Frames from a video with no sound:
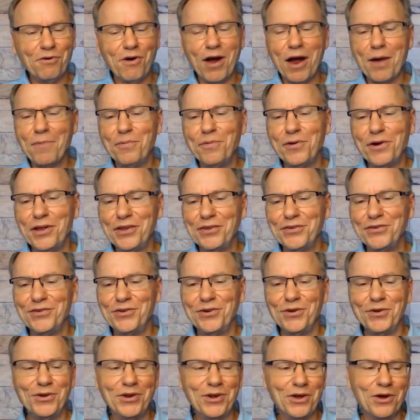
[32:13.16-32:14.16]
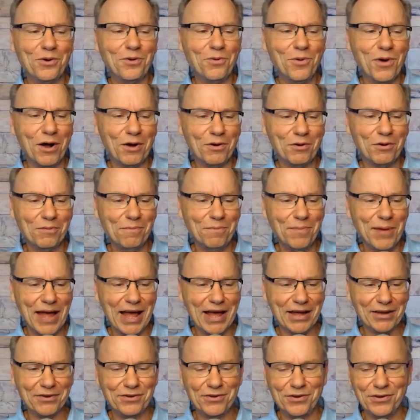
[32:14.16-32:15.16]
property studio, welcome
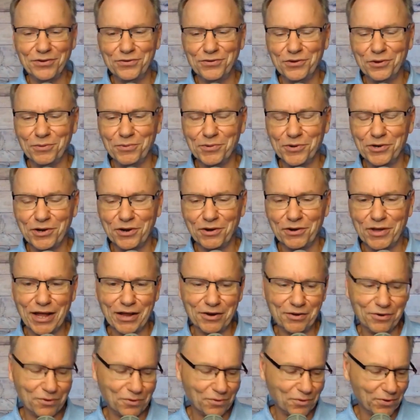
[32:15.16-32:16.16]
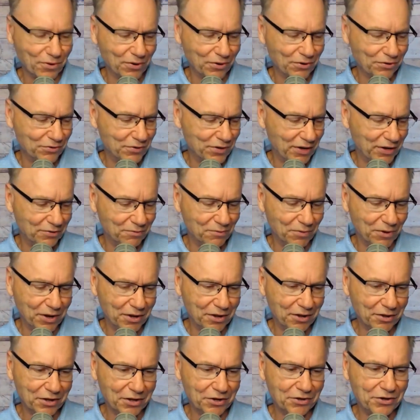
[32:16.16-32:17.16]
back to Super Talk Outdoors as
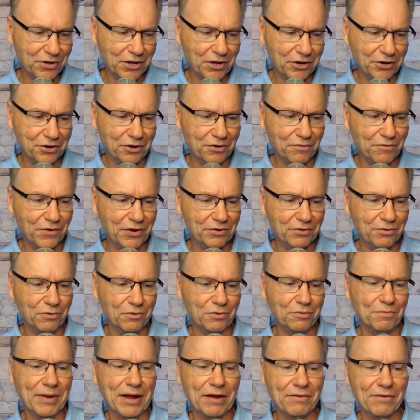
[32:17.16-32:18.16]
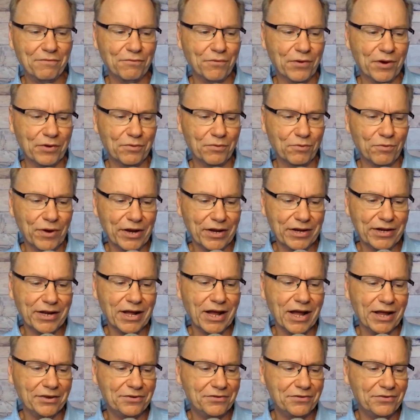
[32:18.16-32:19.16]
we continue to visit with my friend Reed
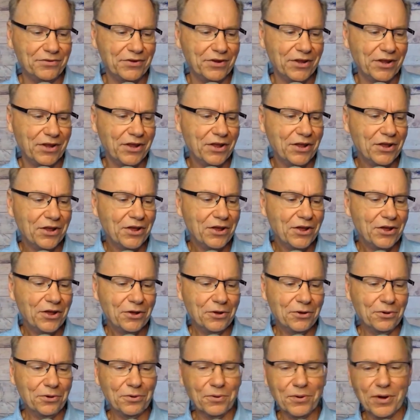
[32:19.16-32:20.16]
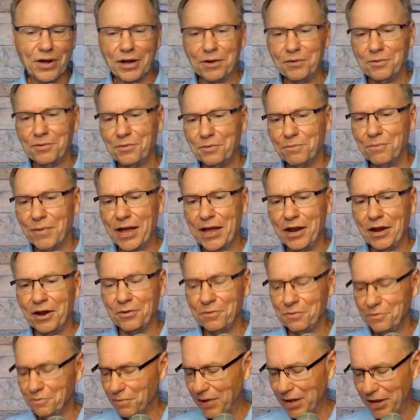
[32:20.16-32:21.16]
Guice who uh, made
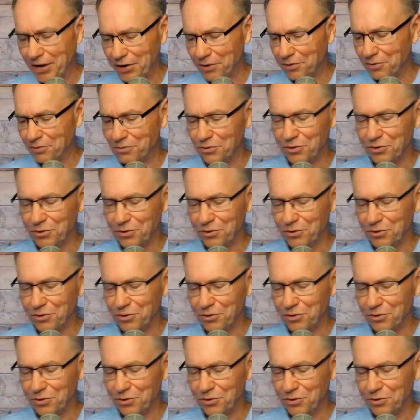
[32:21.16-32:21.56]
a made a